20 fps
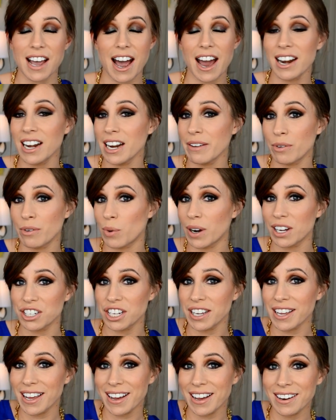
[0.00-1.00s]
I didn't even watch
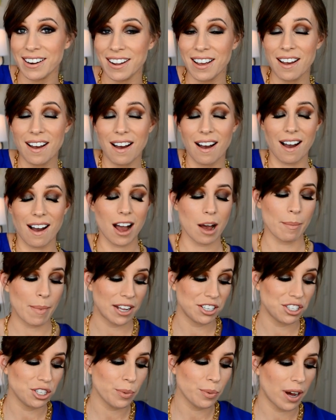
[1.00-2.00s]
it yet. Um,
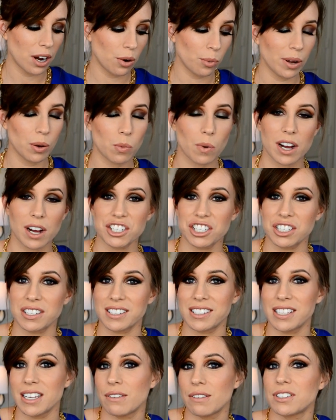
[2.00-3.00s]
I do want to rewatch it to
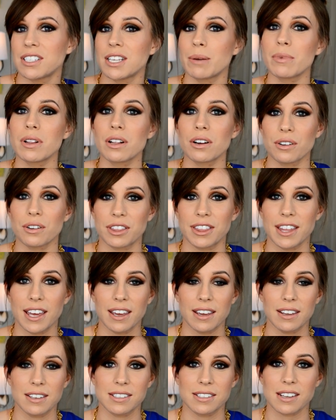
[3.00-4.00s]
see if similar
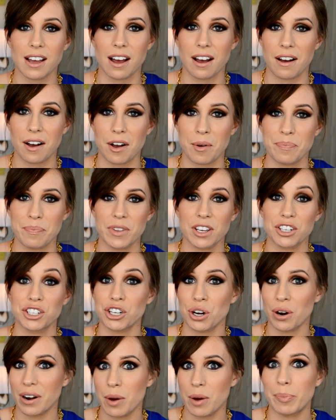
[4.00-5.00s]
things um,
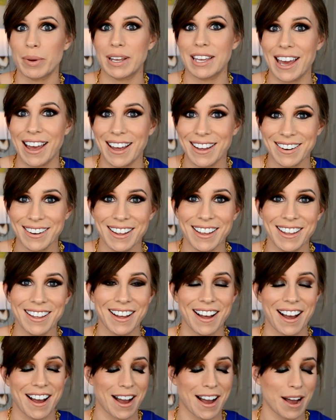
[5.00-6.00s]
showed up again.
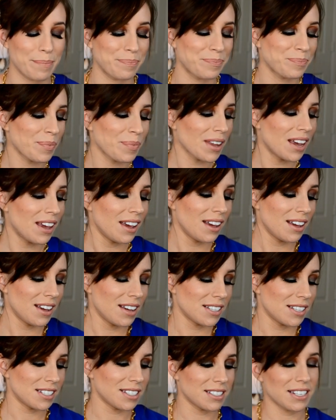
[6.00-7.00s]
Um,
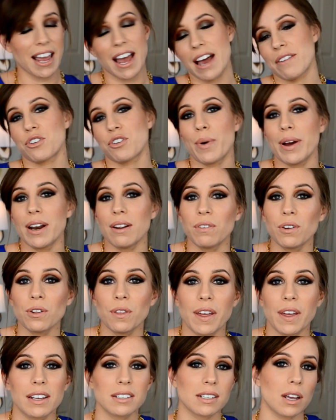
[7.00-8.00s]
since I have quite a few
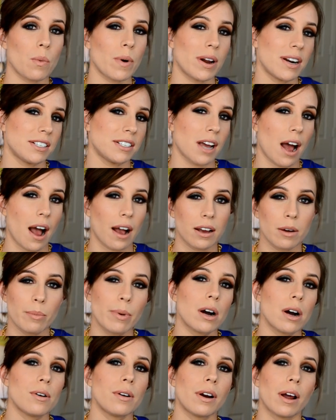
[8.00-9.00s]
things I want to talk
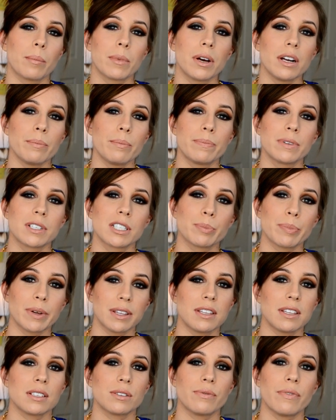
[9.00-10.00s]
about, I'm going to
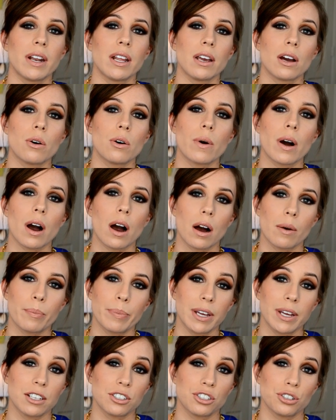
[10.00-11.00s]
split this video
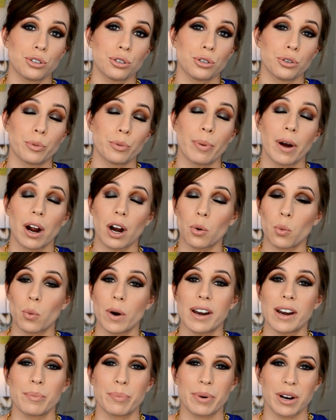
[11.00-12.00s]
up into part
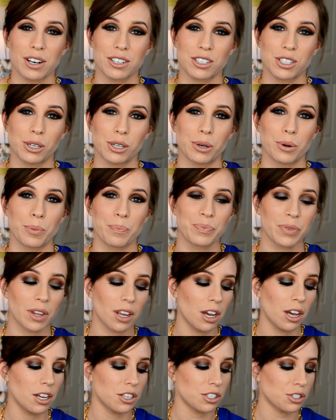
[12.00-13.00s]
one and part two.
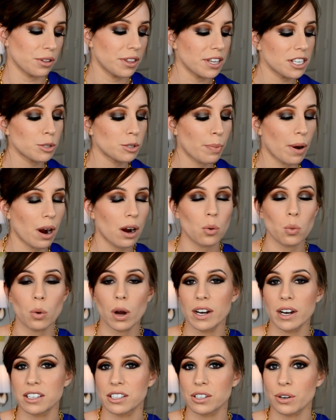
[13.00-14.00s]
So this part
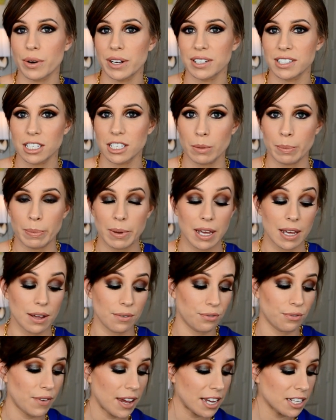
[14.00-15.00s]
one is going to be
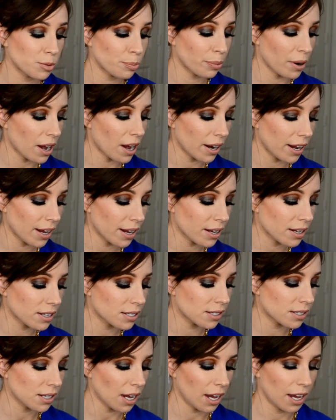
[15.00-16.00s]
face
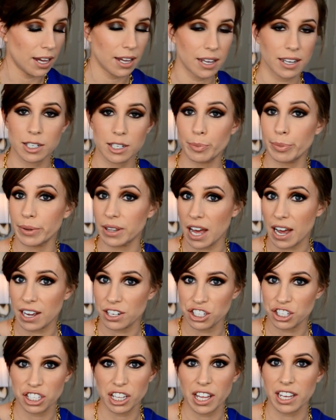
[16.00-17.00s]
products and
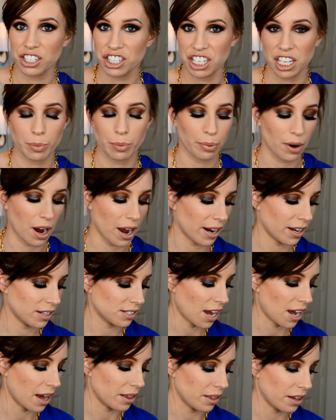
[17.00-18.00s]
blush, like cheek
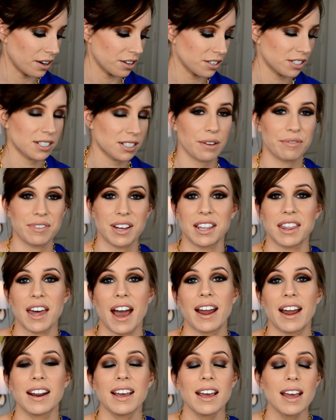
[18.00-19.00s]
products, highlighters, stuff like
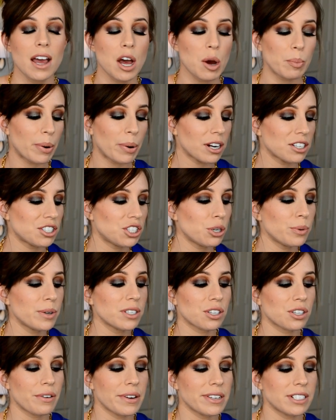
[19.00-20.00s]
that. Part two
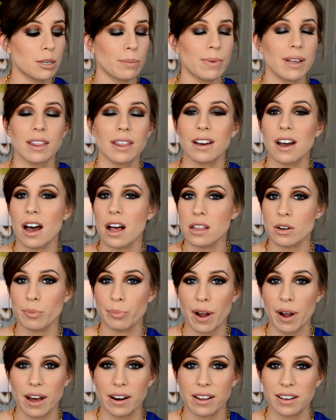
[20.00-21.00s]
is going to be the color
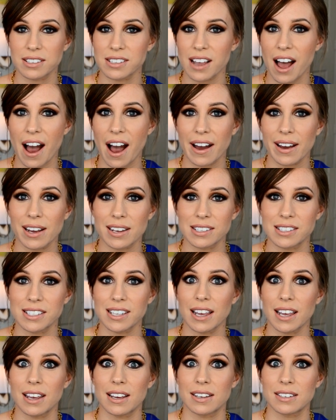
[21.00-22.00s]
products, eyes
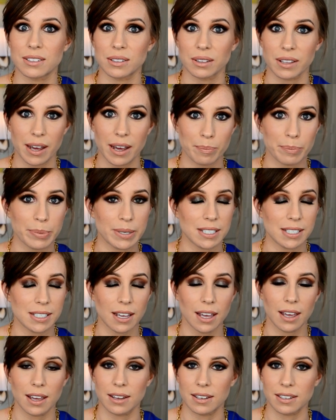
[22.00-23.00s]
and lips,
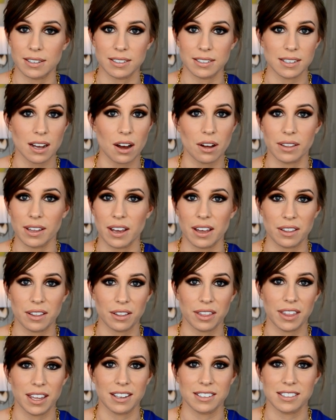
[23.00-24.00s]
and all the other
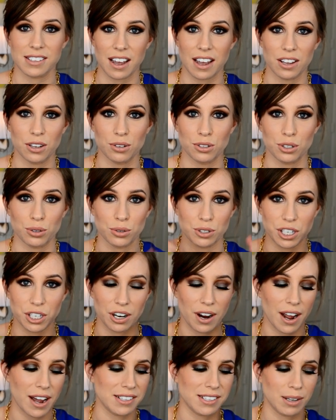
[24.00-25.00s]
things that you do to
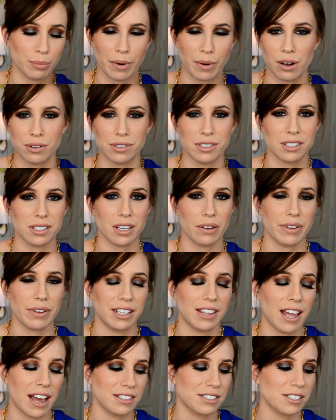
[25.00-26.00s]
your eyes, like brows and stuff
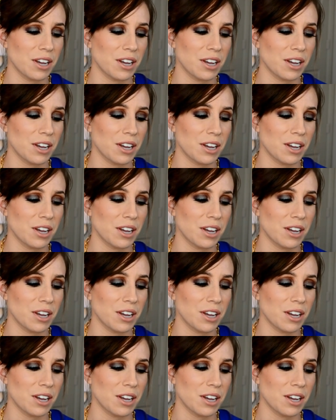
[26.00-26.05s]
like that.